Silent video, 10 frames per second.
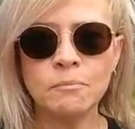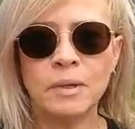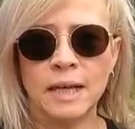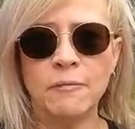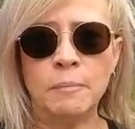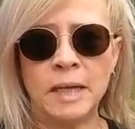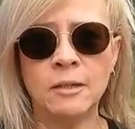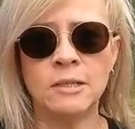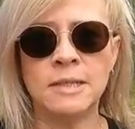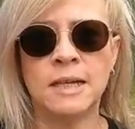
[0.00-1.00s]
But even
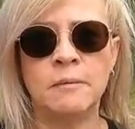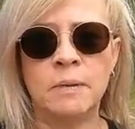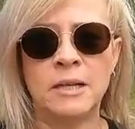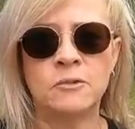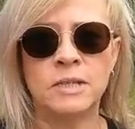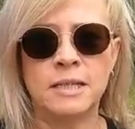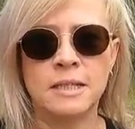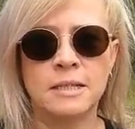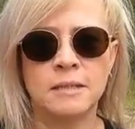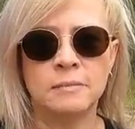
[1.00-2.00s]
being on a second battery
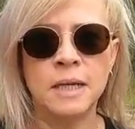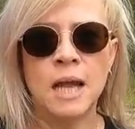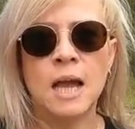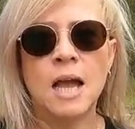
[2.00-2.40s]
system,